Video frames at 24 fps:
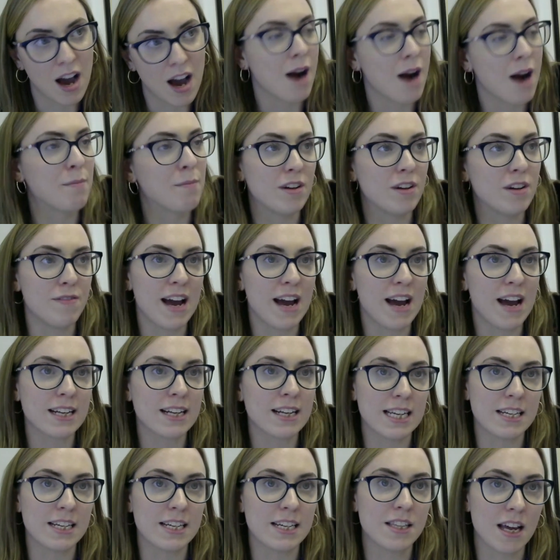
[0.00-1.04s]
harmful
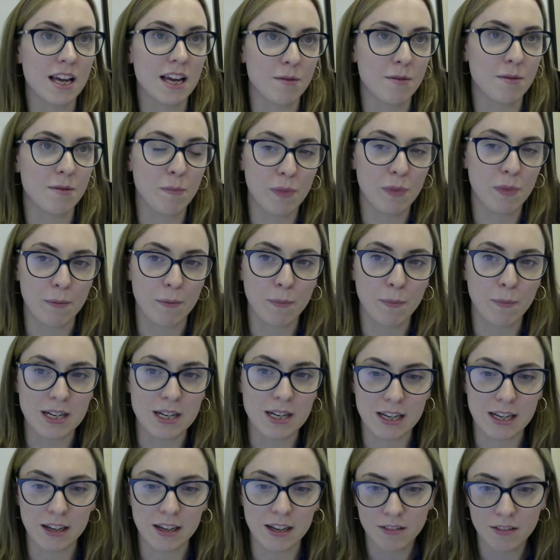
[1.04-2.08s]
effects that
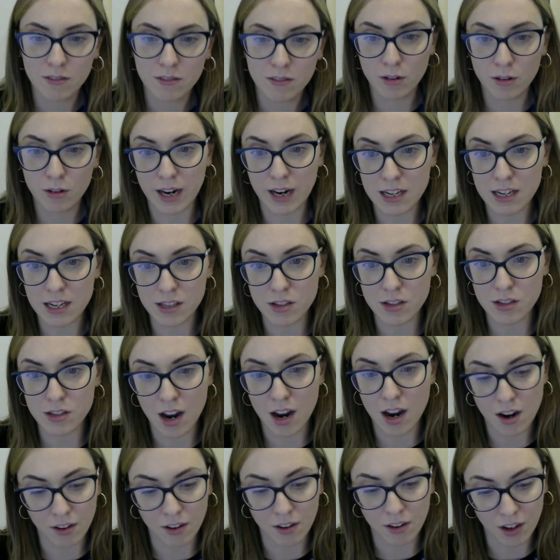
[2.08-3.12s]
prison creates
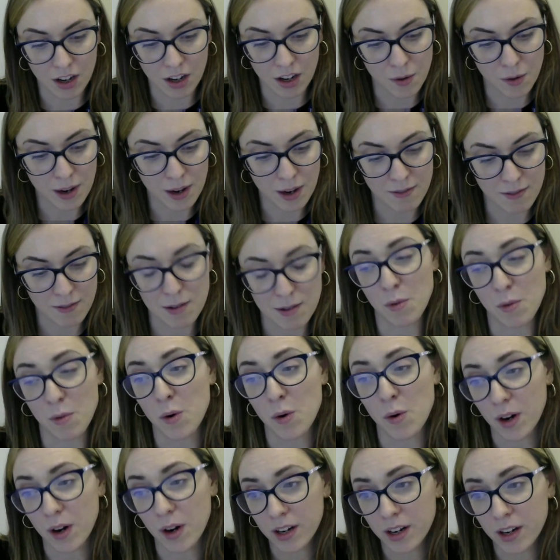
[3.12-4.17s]
are even
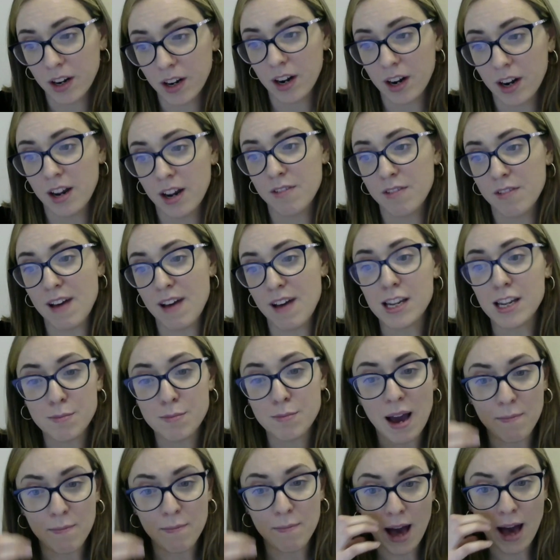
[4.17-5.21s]
more
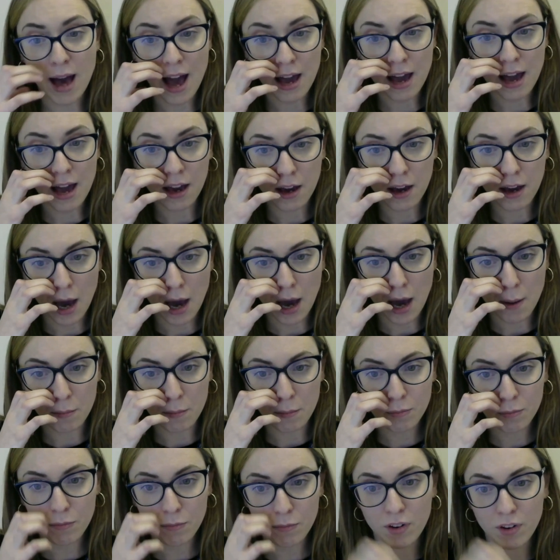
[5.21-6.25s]
felt by
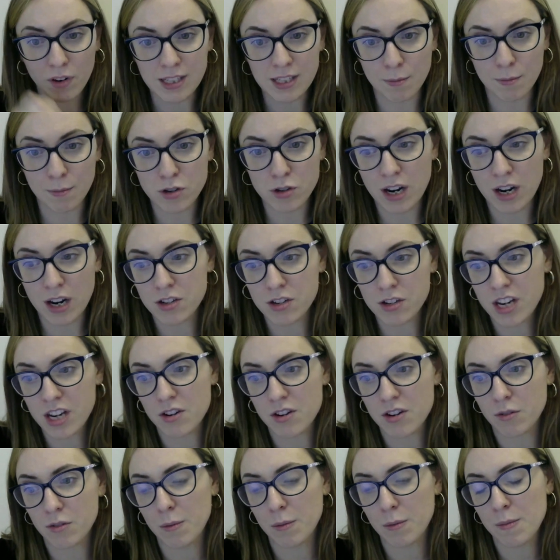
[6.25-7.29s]
for example,
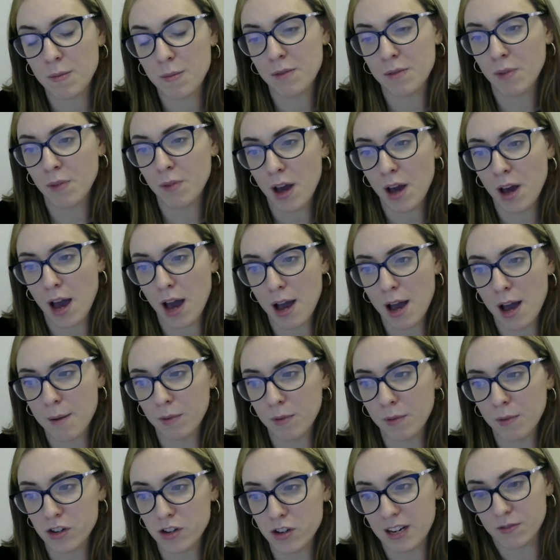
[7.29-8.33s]
transgender women
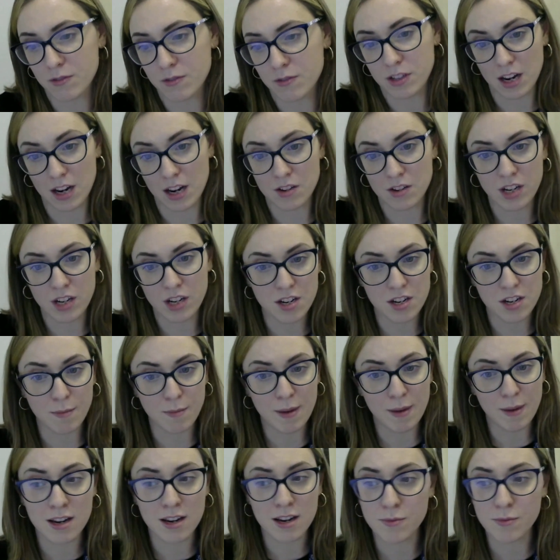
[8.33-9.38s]
and transgender
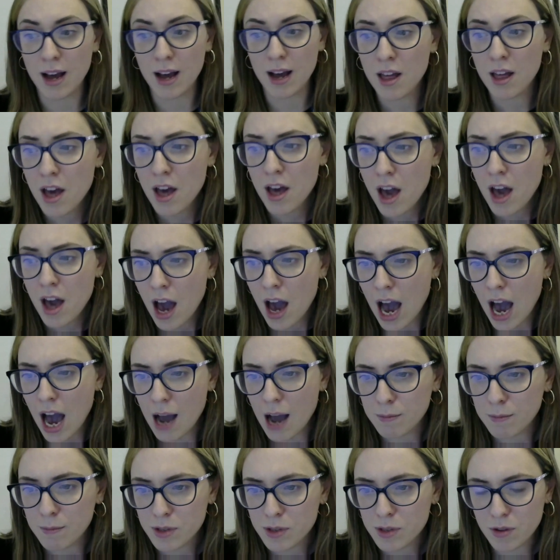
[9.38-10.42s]
men as well.
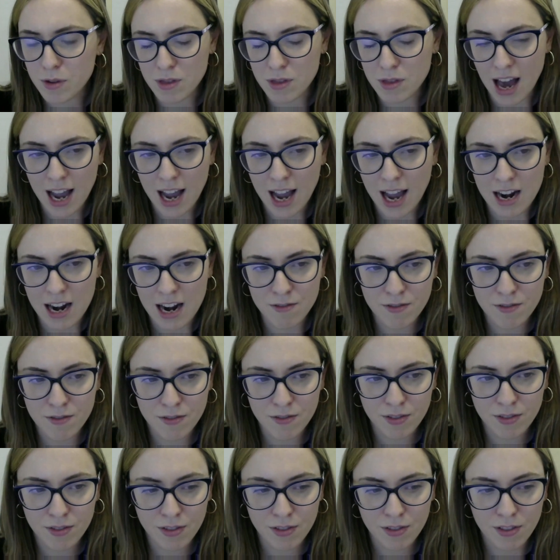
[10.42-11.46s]
So that kind
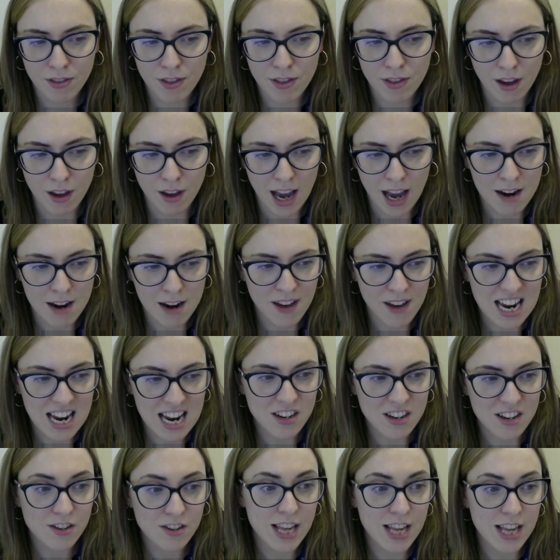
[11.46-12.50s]
of
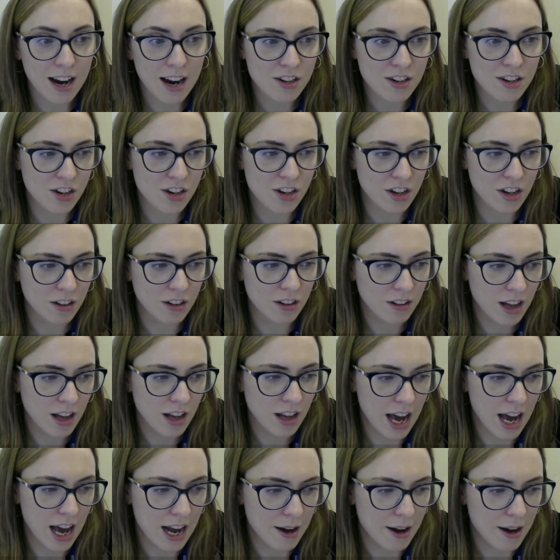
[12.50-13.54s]
intersectional